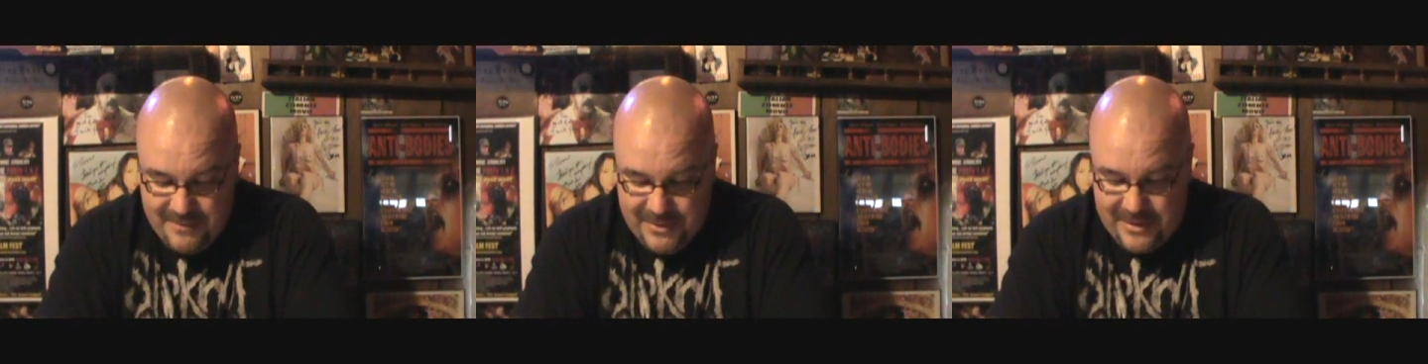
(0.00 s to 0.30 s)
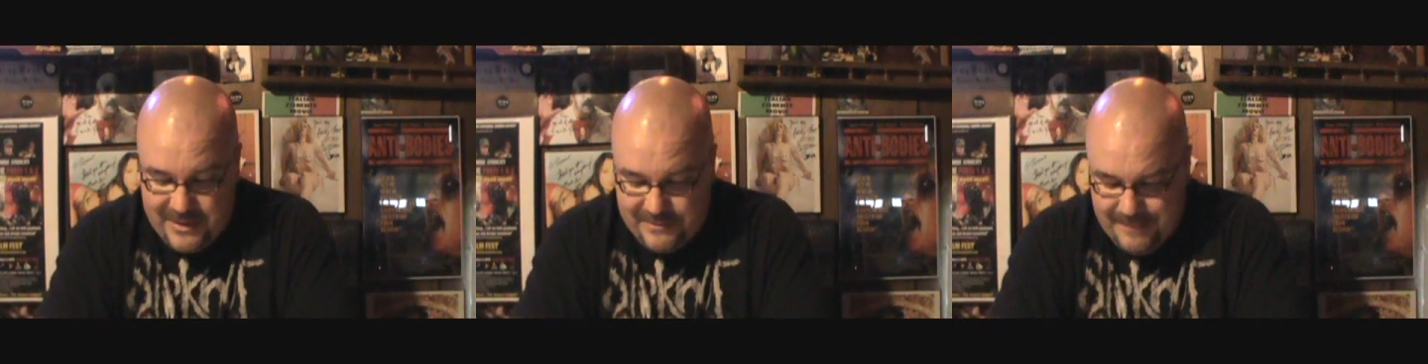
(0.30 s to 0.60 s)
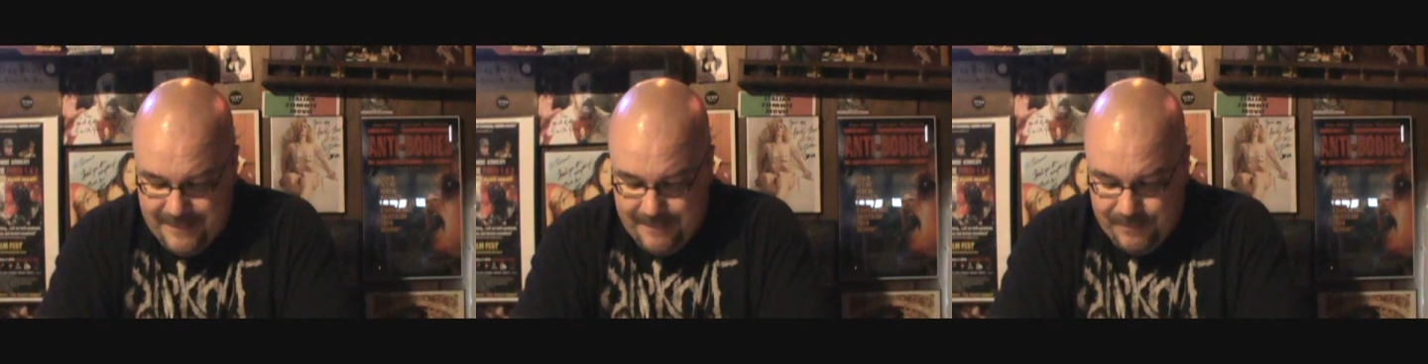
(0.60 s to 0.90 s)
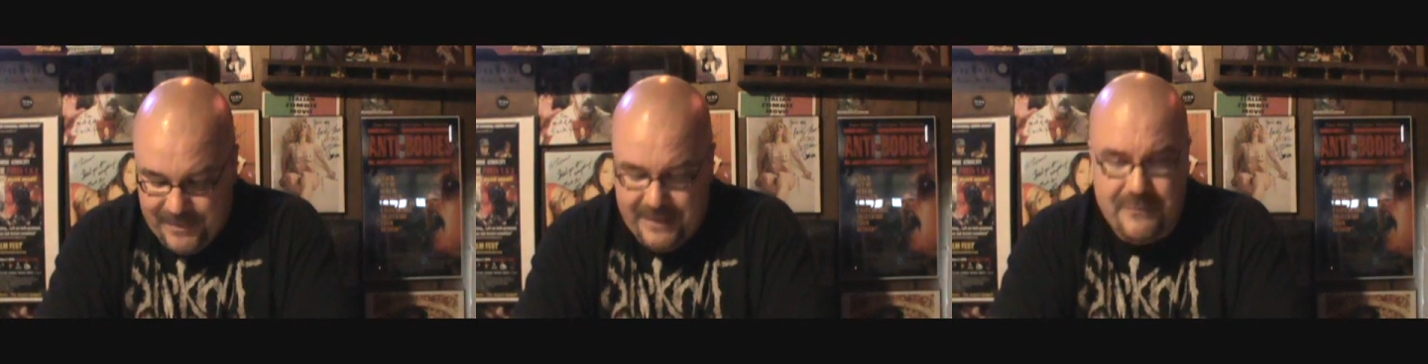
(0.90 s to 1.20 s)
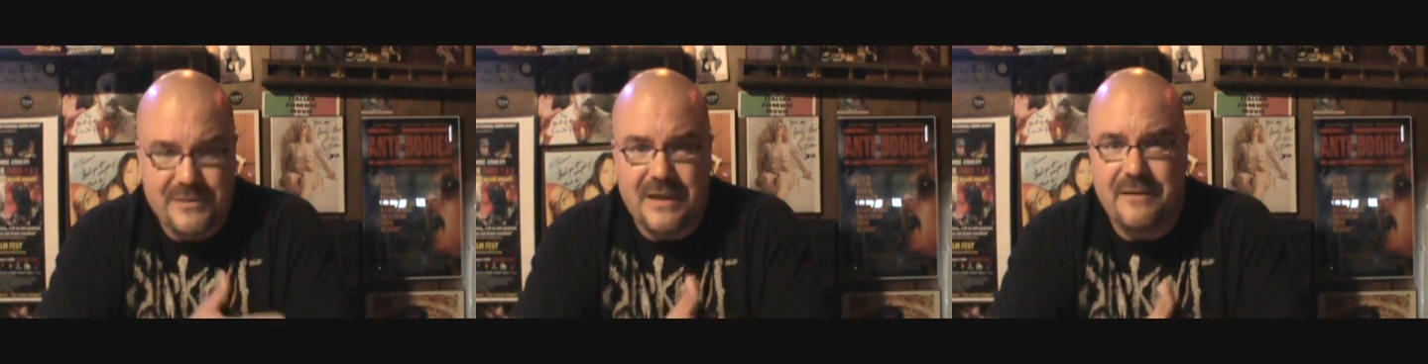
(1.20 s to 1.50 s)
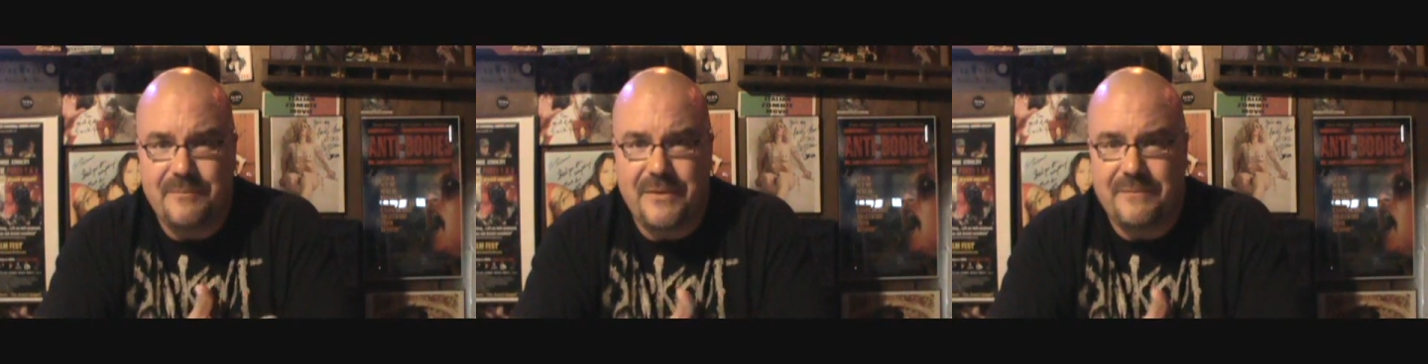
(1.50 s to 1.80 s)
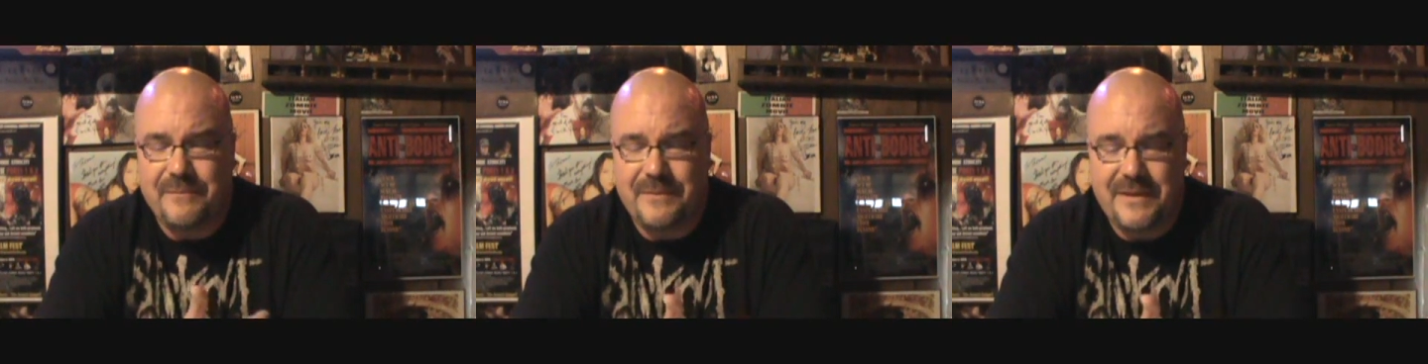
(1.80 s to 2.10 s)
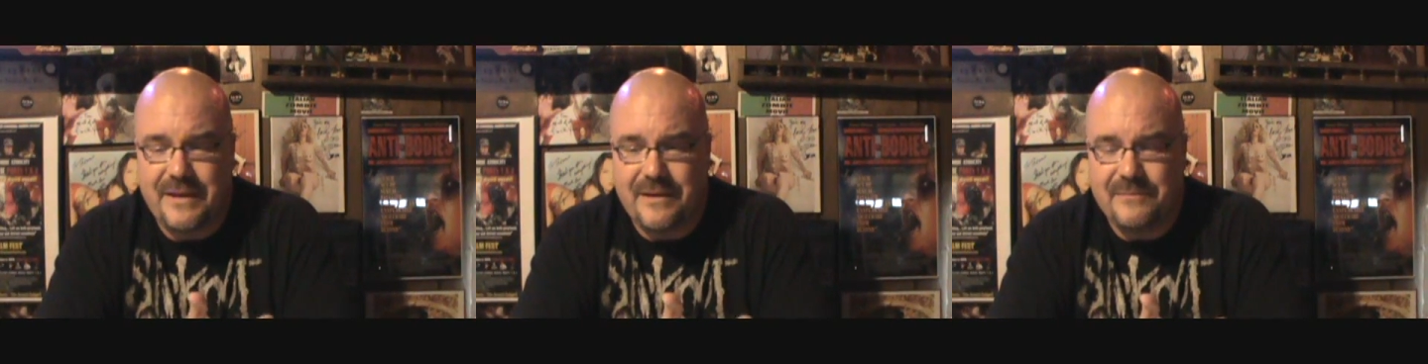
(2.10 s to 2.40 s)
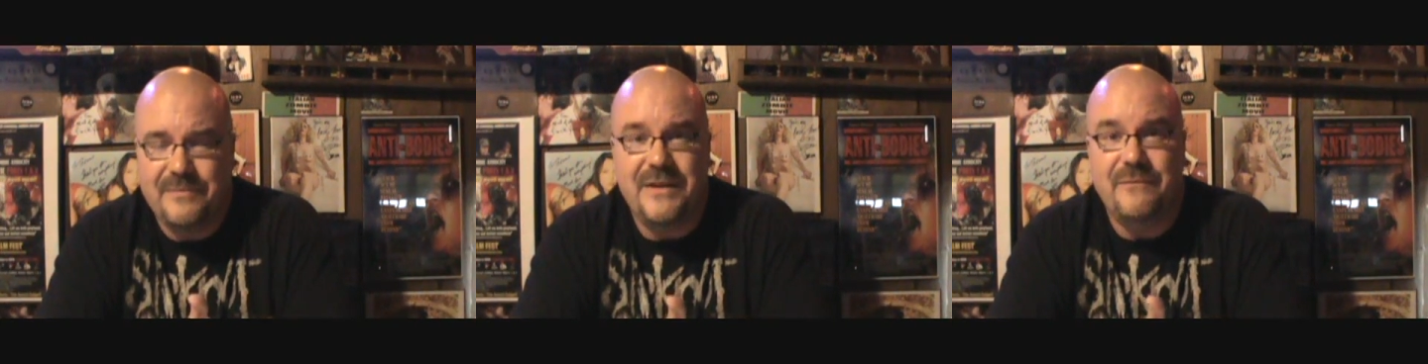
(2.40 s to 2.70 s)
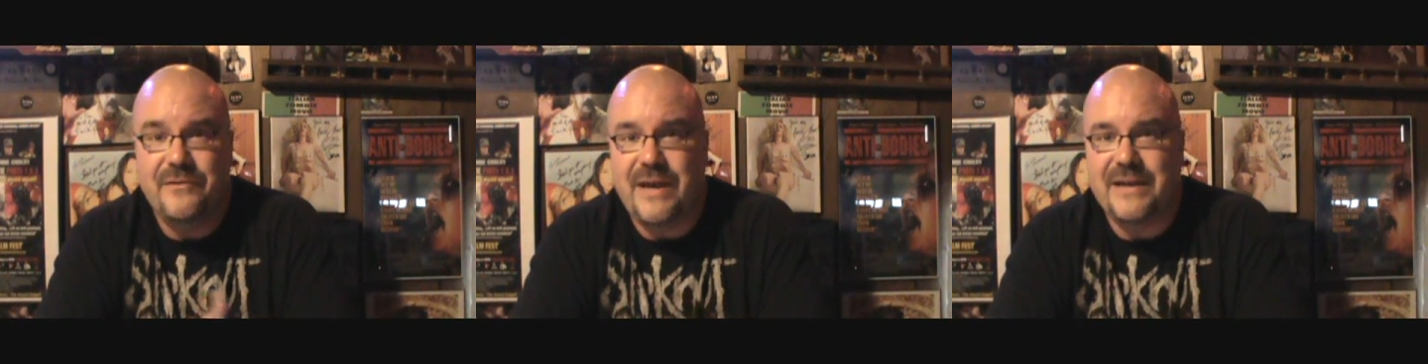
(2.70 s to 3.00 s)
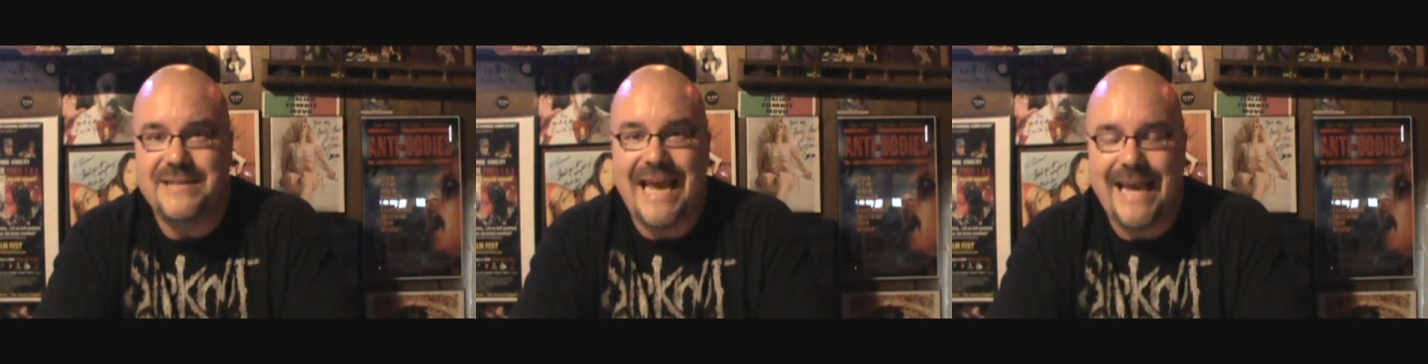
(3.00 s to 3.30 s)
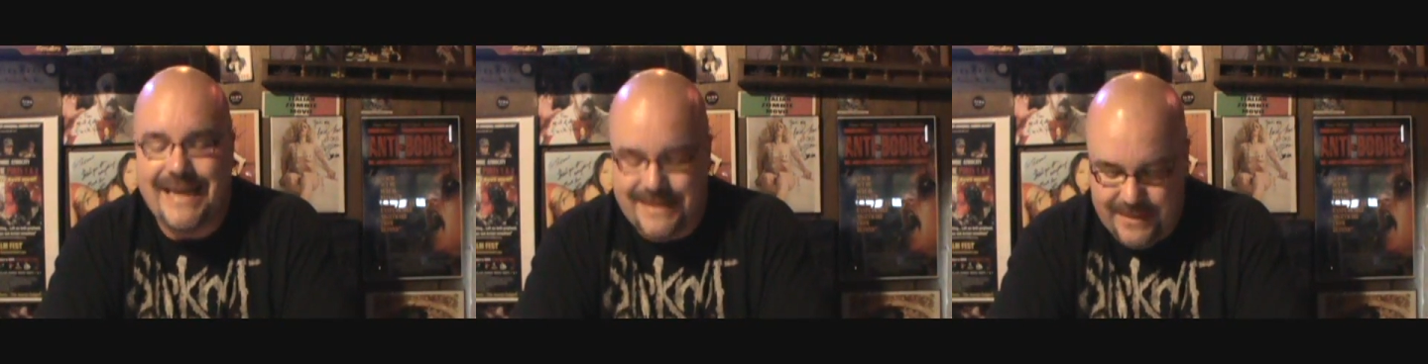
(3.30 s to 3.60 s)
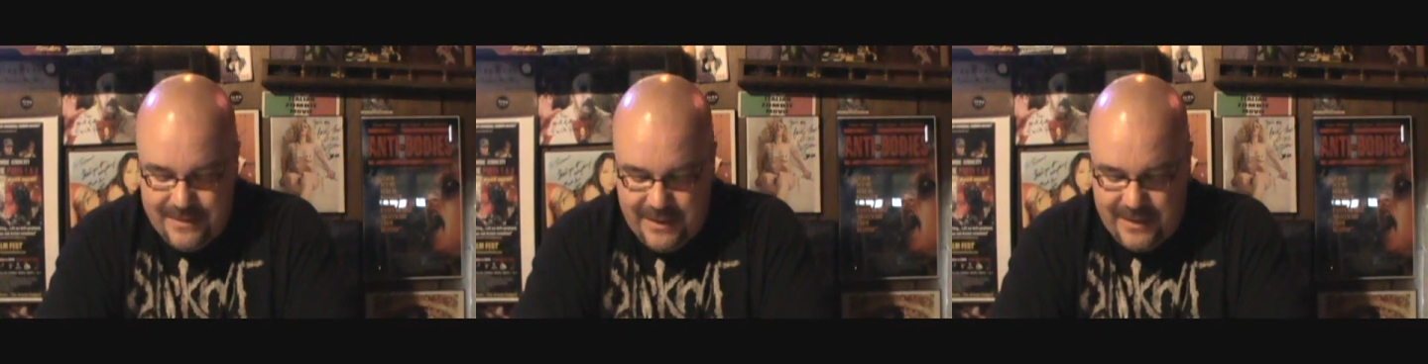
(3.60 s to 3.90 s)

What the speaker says: But that was the theme for that is hate,